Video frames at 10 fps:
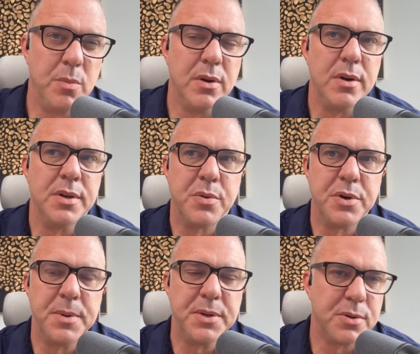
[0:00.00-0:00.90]
is going to be
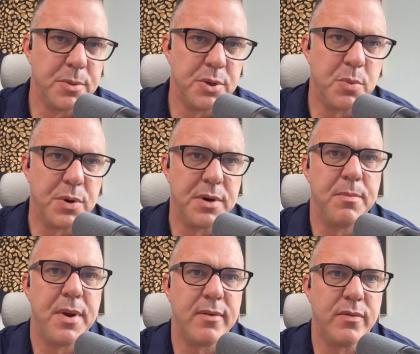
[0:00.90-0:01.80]
so much more
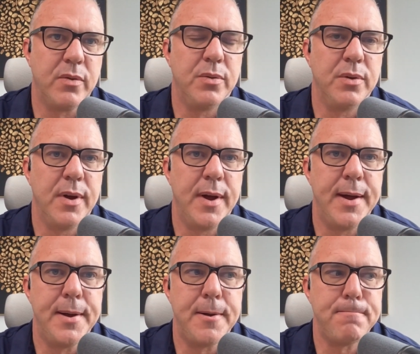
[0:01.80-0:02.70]
impactful,
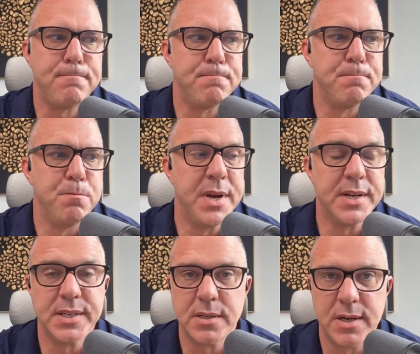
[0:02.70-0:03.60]
because
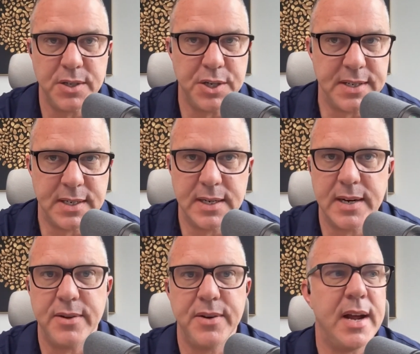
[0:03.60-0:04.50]
it's not chasing
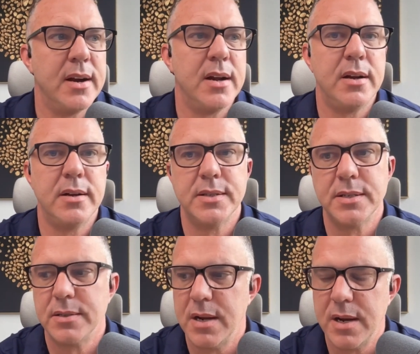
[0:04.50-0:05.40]
down I-9s,
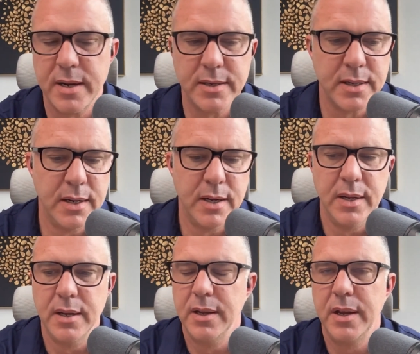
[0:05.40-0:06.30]
it's not
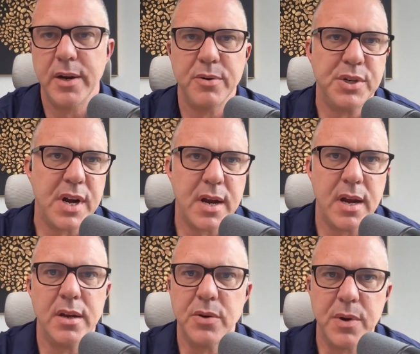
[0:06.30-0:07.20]
checking
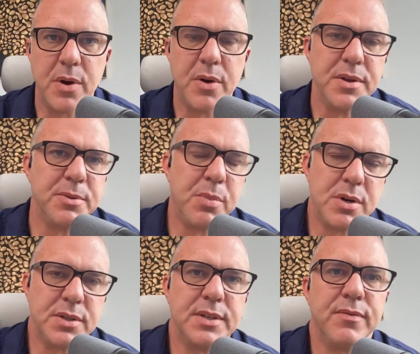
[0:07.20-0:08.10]
and doing all these
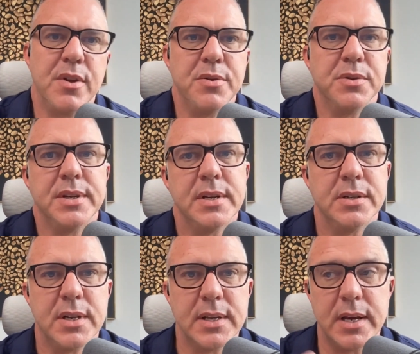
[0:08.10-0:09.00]
process flows and things
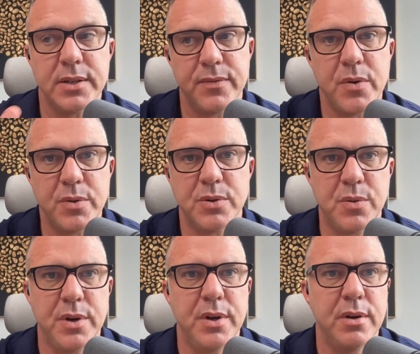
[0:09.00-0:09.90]
like that. It's focused
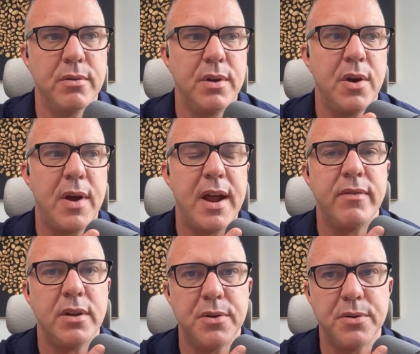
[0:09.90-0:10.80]
on having
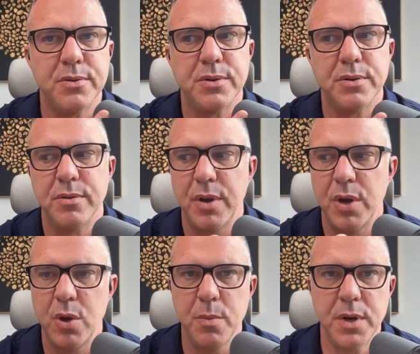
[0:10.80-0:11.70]
those
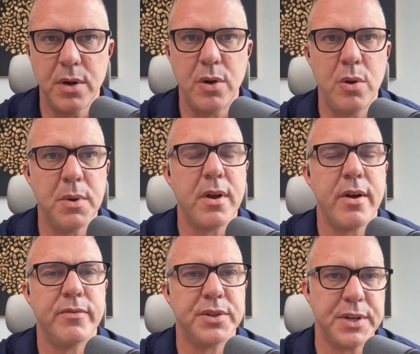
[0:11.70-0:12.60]
human to human
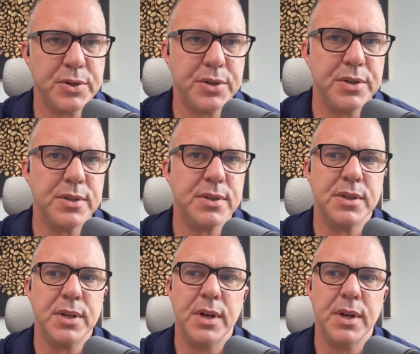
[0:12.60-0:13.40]
conversations.